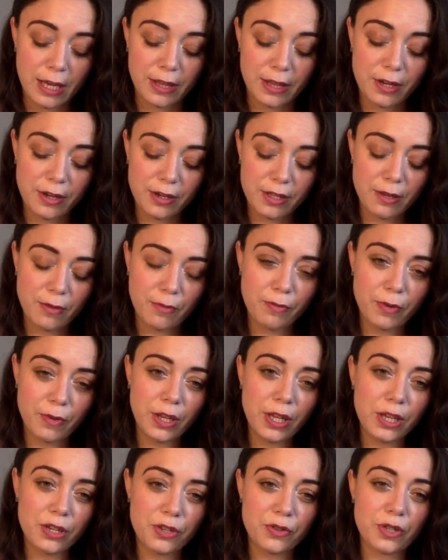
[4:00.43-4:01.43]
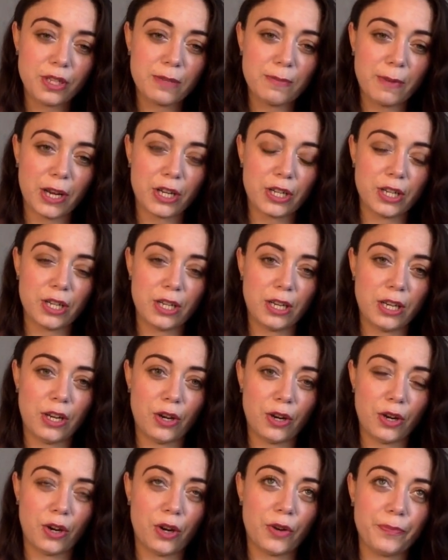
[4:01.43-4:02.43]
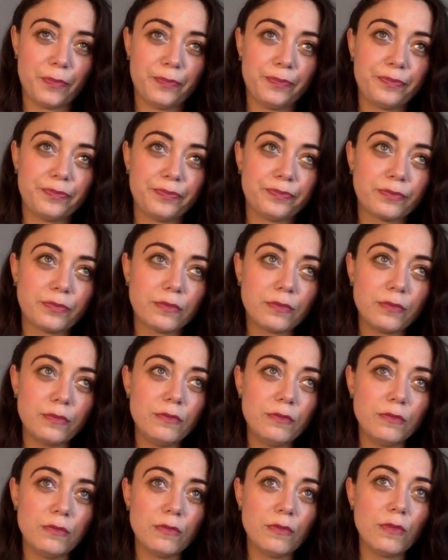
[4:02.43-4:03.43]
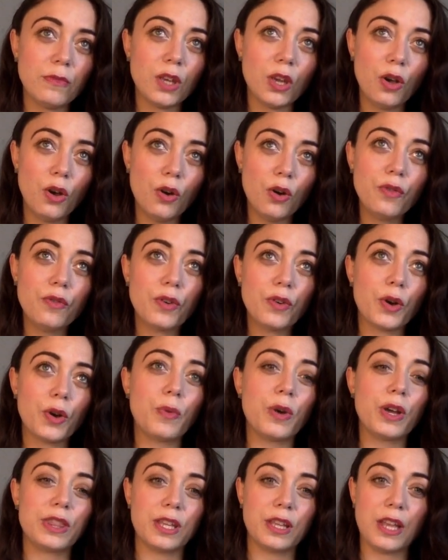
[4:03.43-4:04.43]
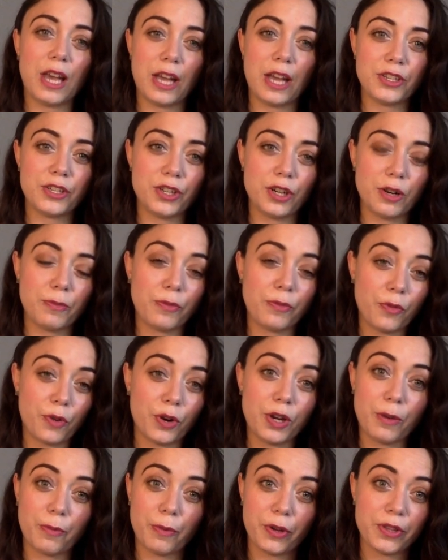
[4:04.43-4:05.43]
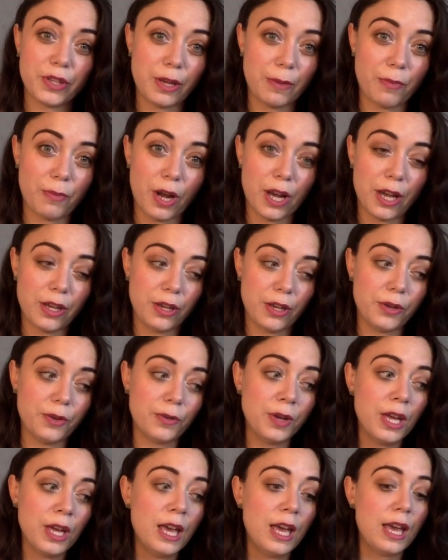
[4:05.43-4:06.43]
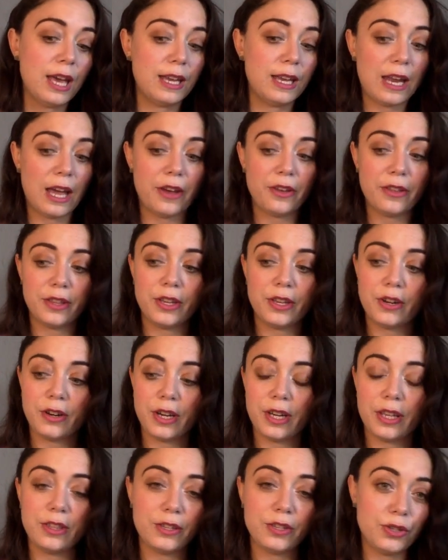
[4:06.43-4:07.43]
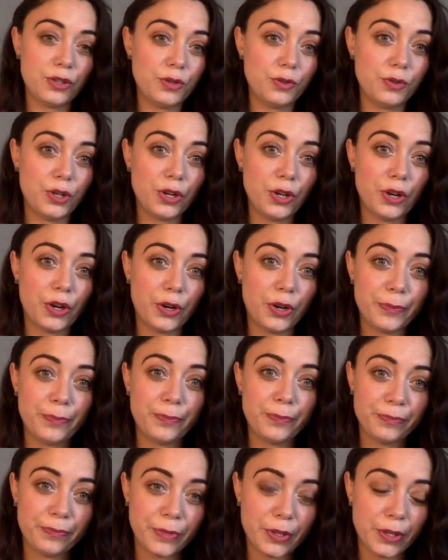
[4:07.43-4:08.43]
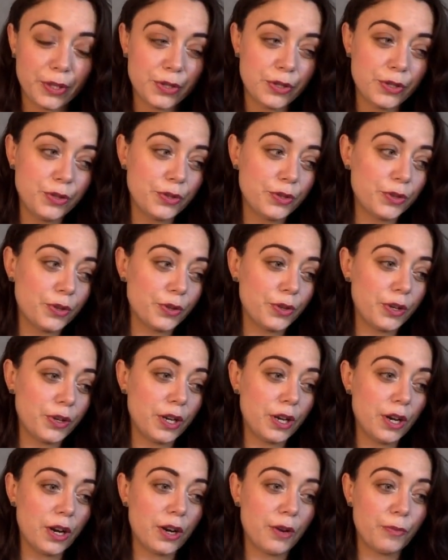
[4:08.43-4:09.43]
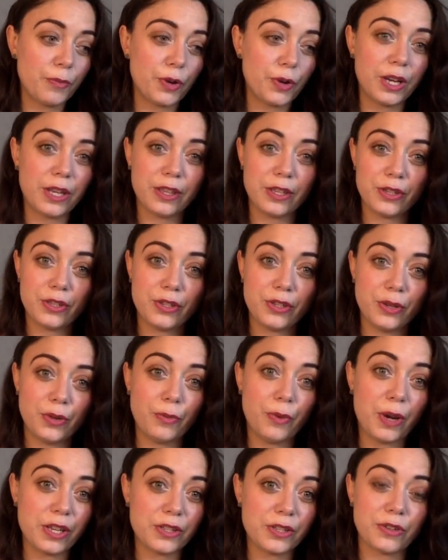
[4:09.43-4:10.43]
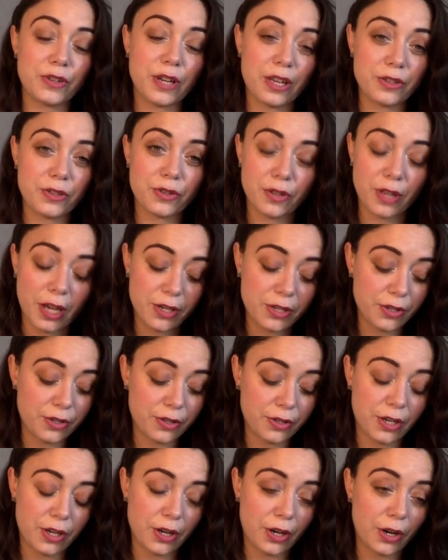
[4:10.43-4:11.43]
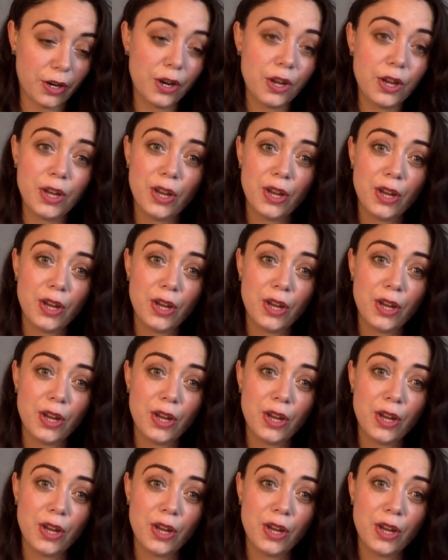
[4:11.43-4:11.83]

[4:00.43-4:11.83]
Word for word: there's a real introspection here over what the last year before your birthday brought you, and now that you're in this new year, in this new solar year, and we're in this new Western astrological year,